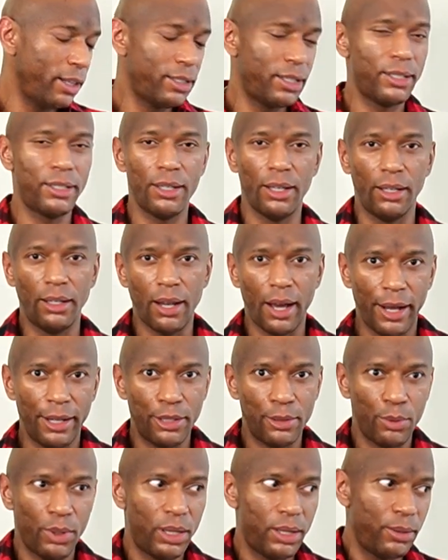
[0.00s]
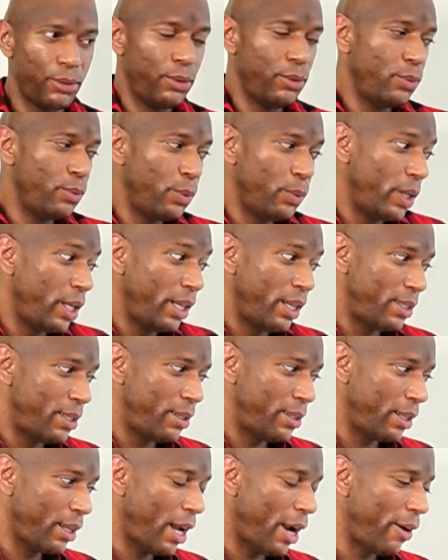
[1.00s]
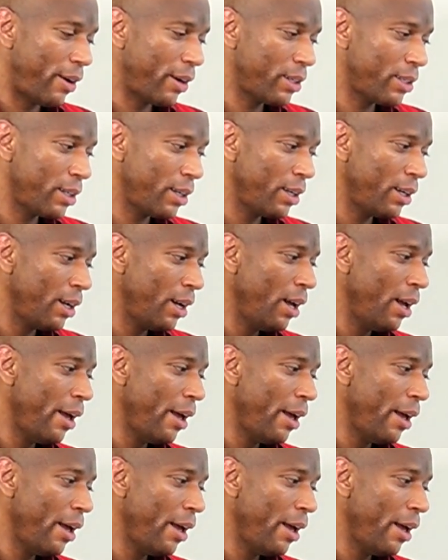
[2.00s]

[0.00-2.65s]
It just aligns with what he is as a character.